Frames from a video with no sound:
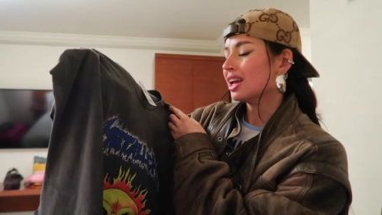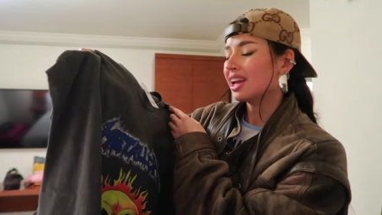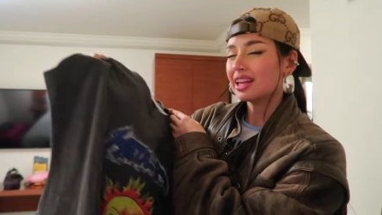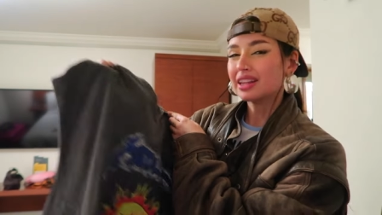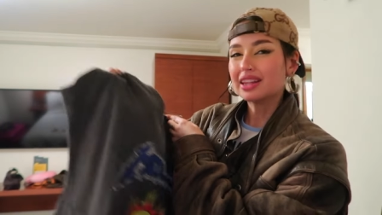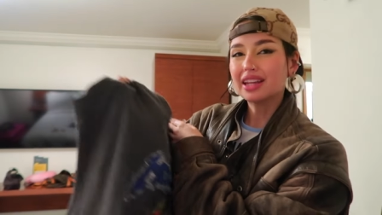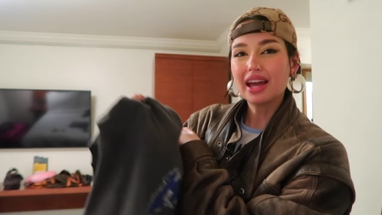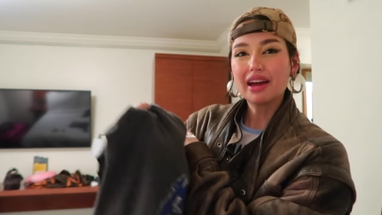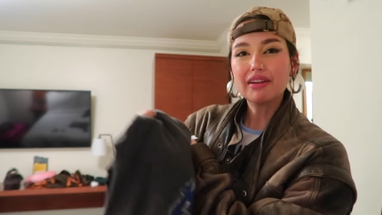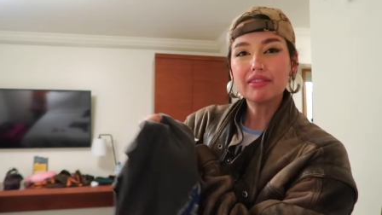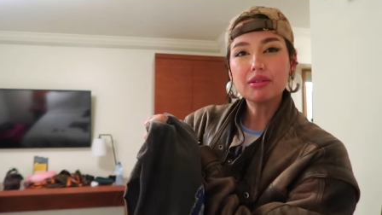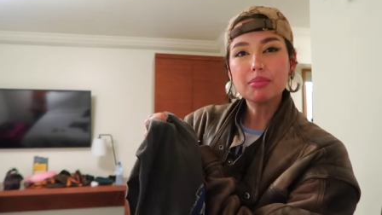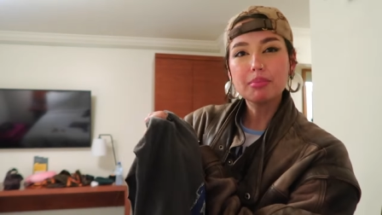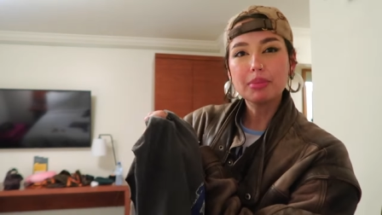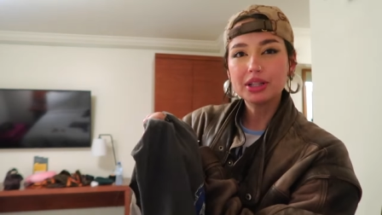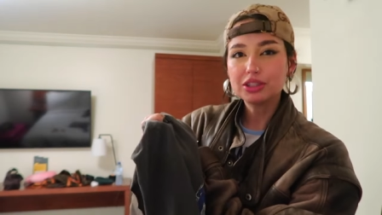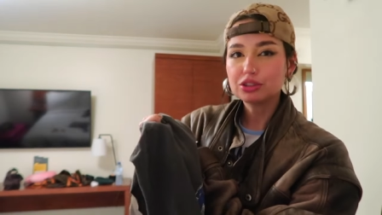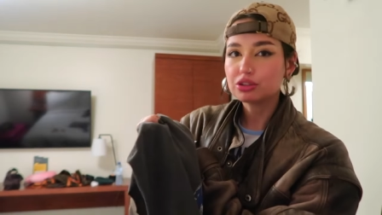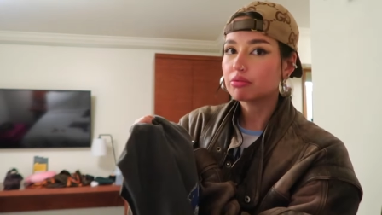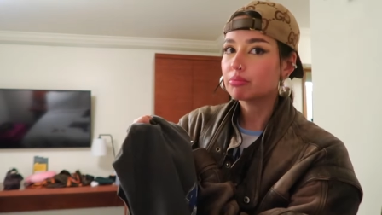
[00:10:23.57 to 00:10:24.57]
and they have a
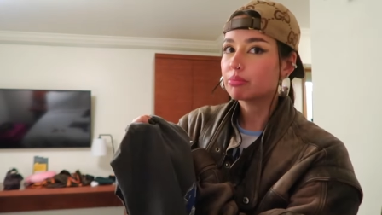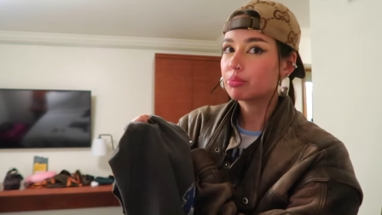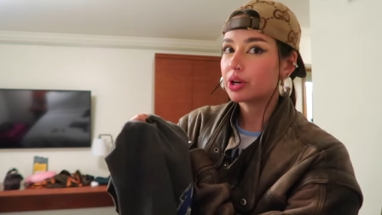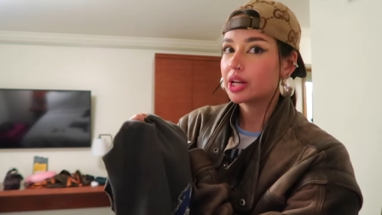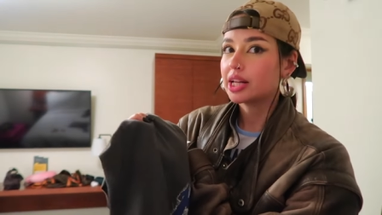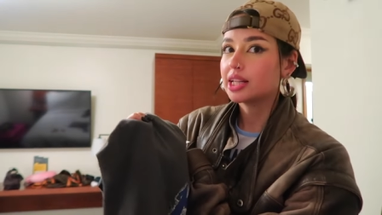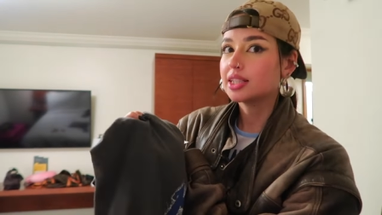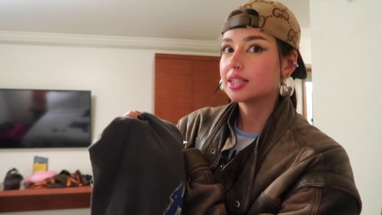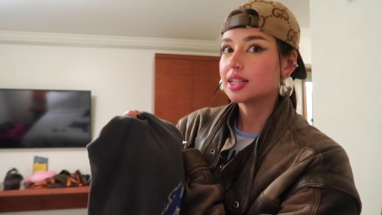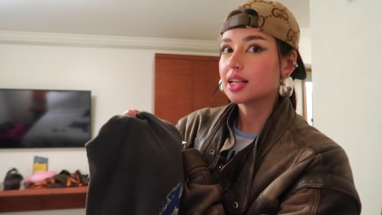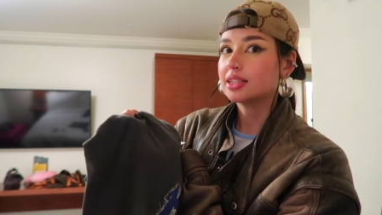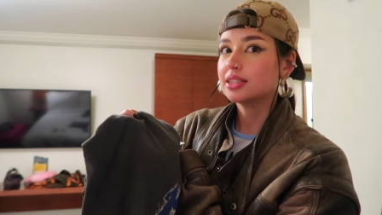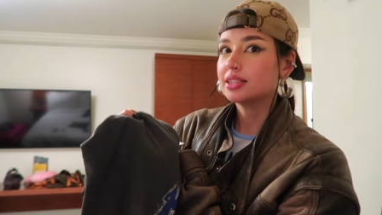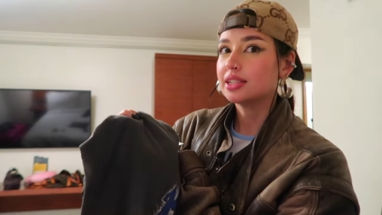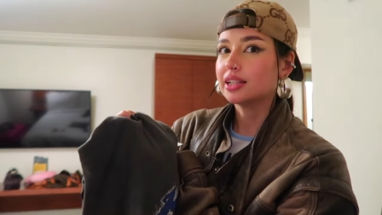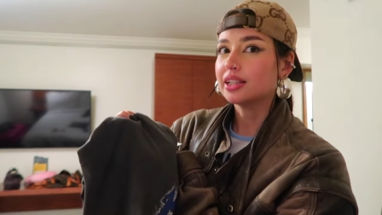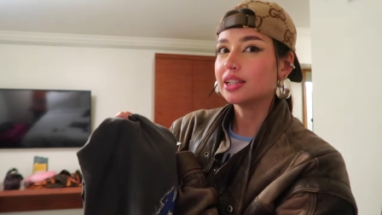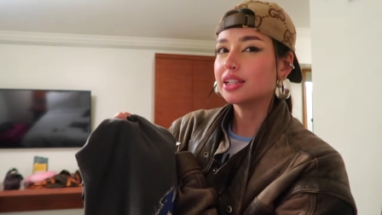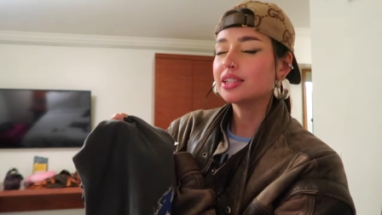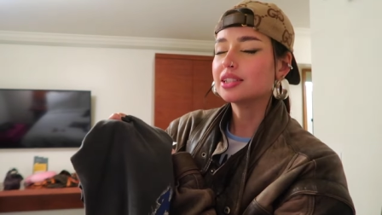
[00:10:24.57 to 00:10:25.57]
bunch of brands at
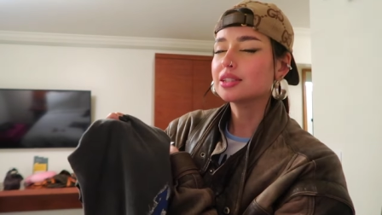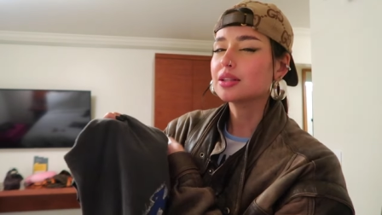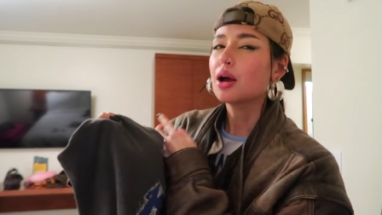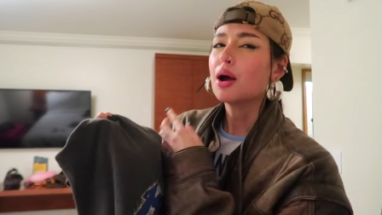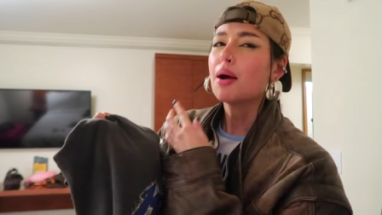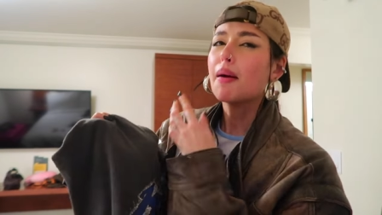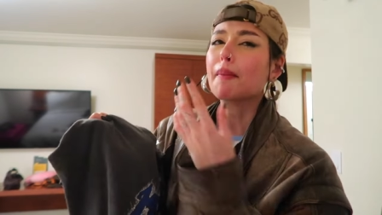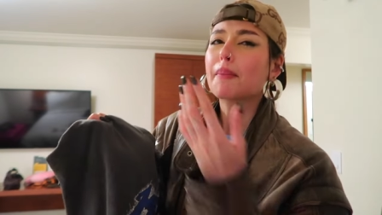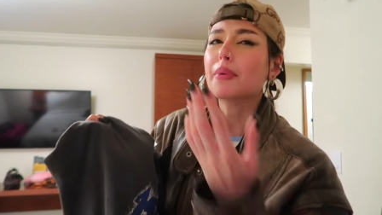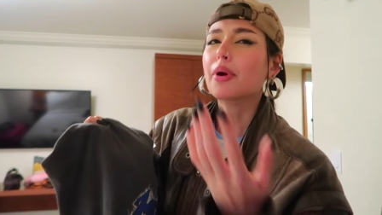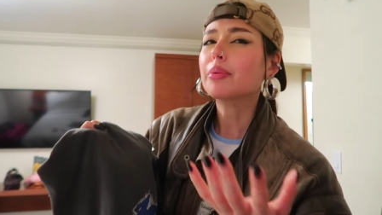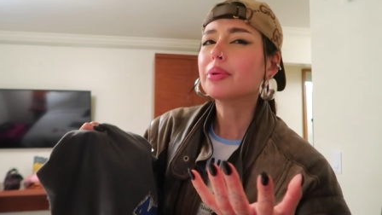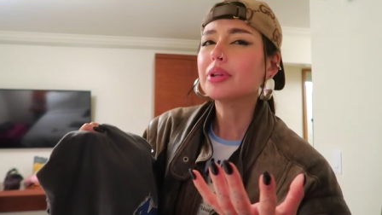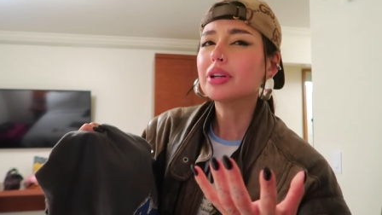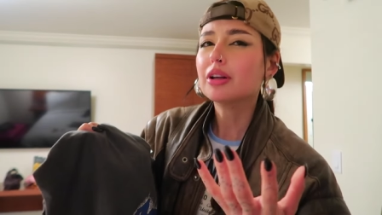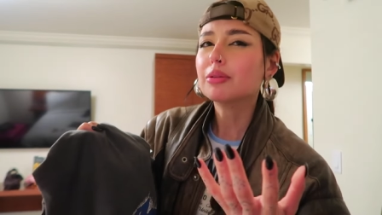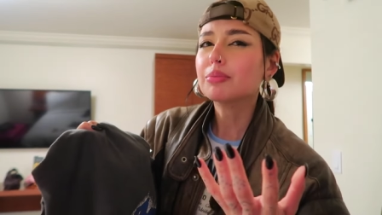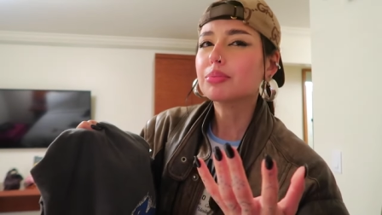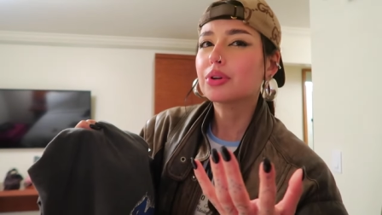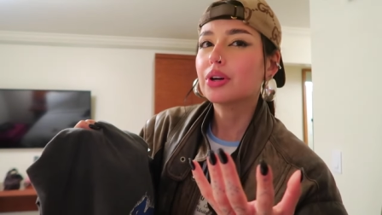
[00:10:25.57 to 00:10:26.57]
Tilly's, probably
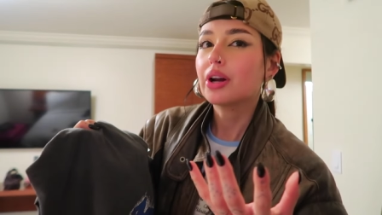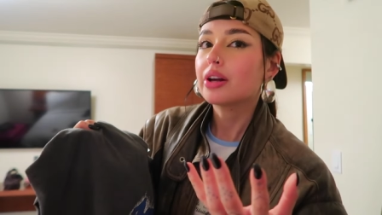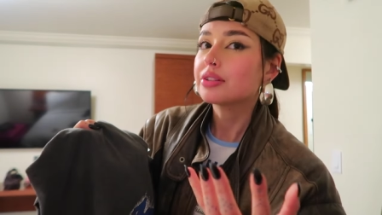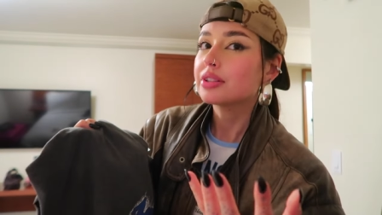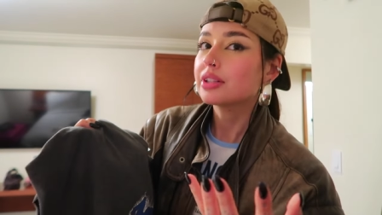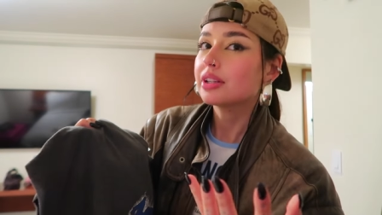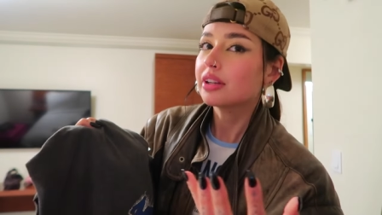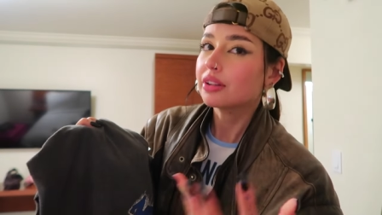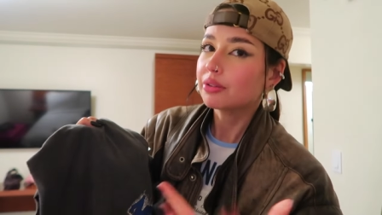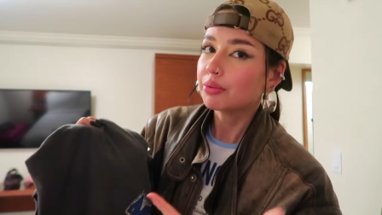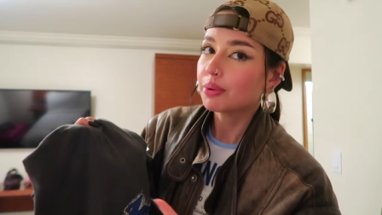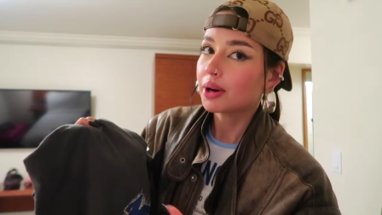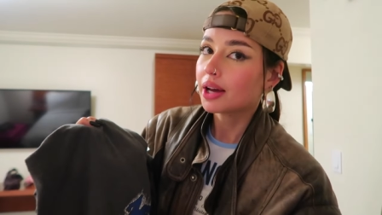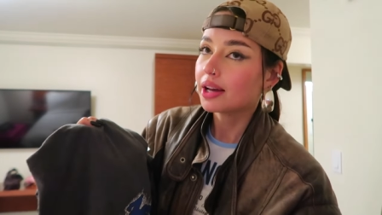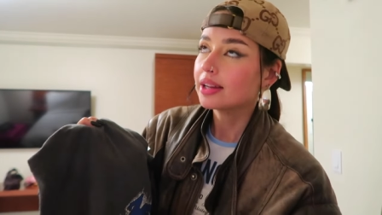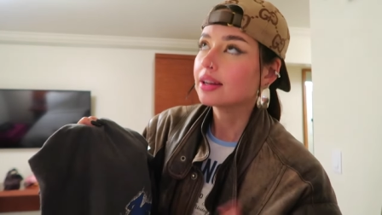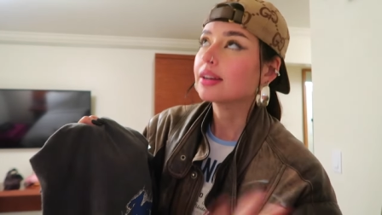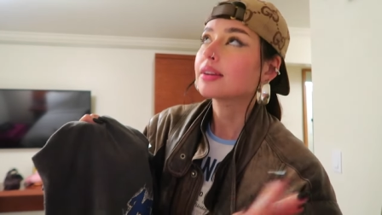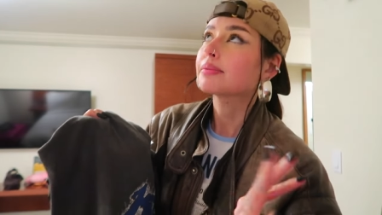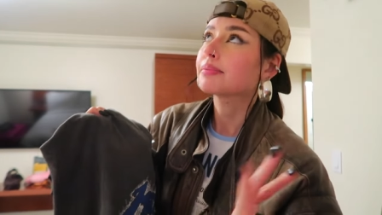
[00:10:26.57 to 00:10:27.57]
not pronouncing it
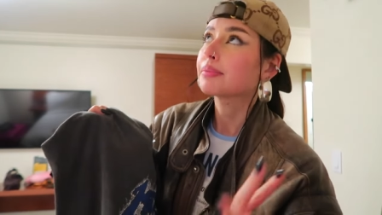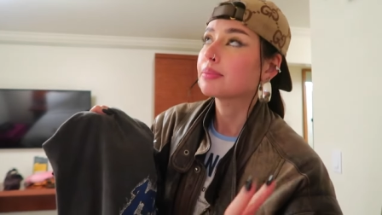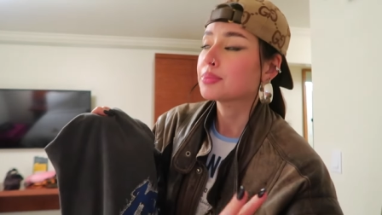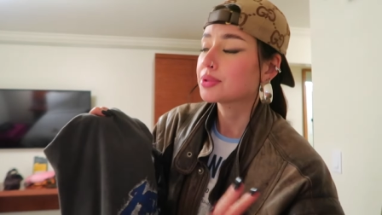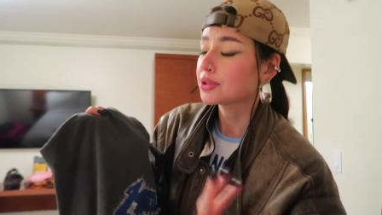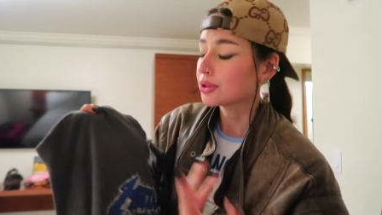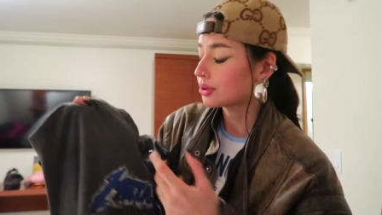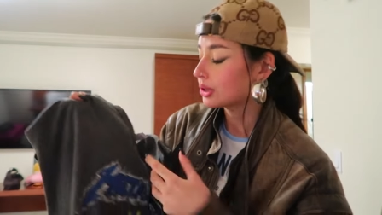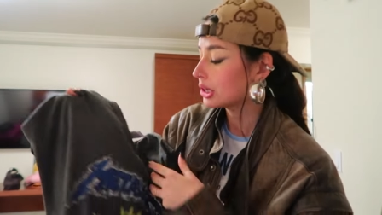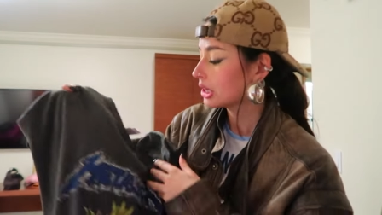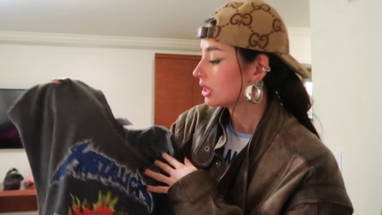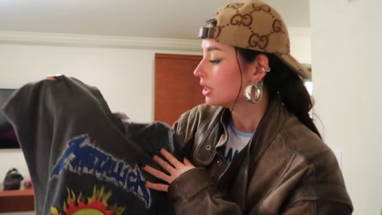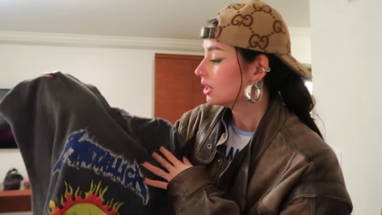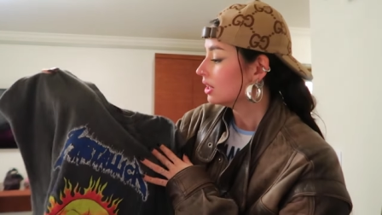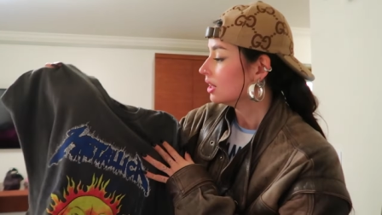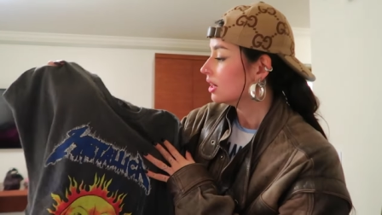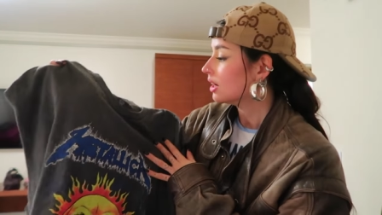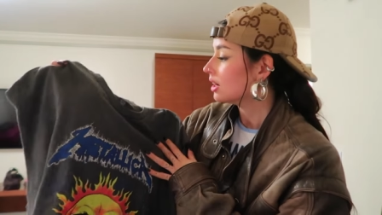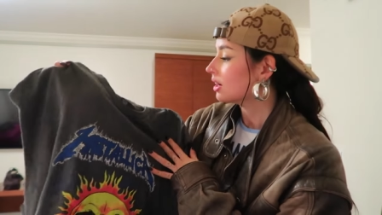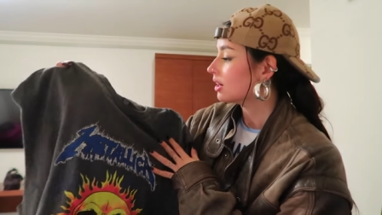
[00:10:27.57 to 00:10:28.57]
right, I'm
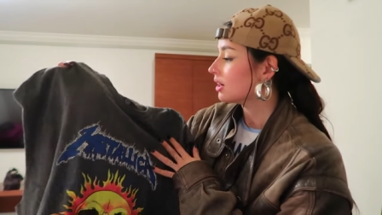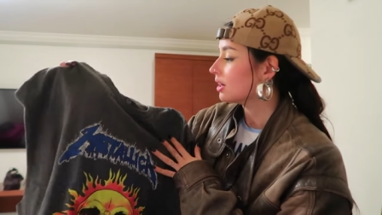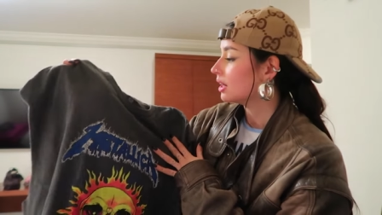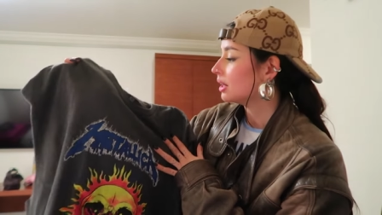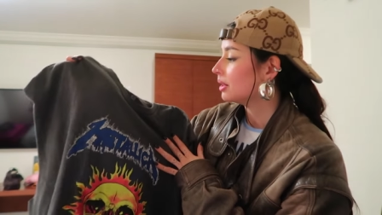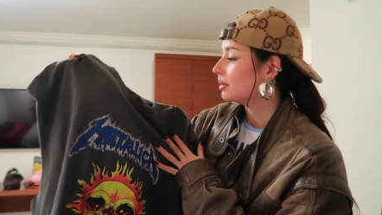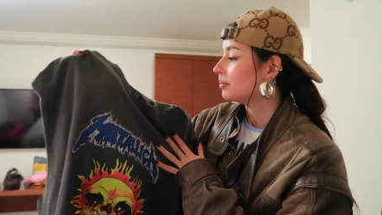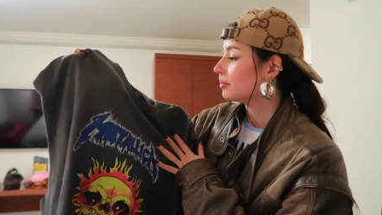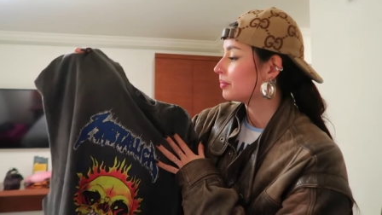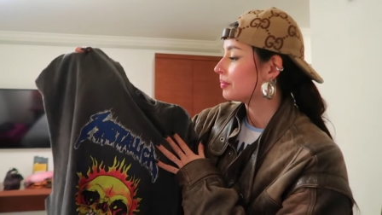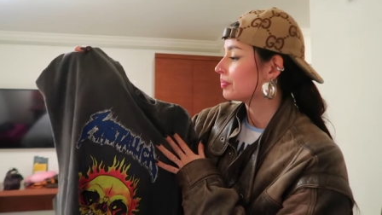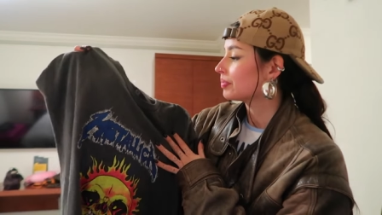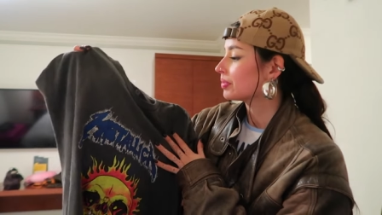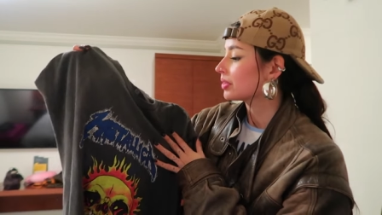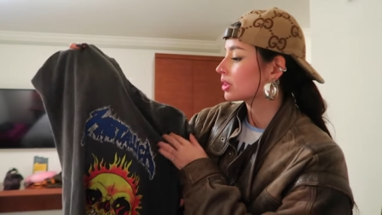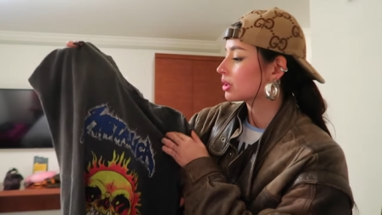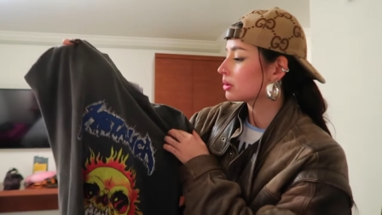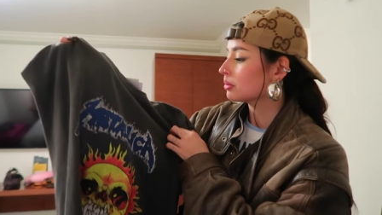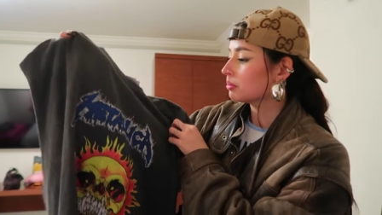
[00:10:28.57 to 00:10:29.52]
sorry.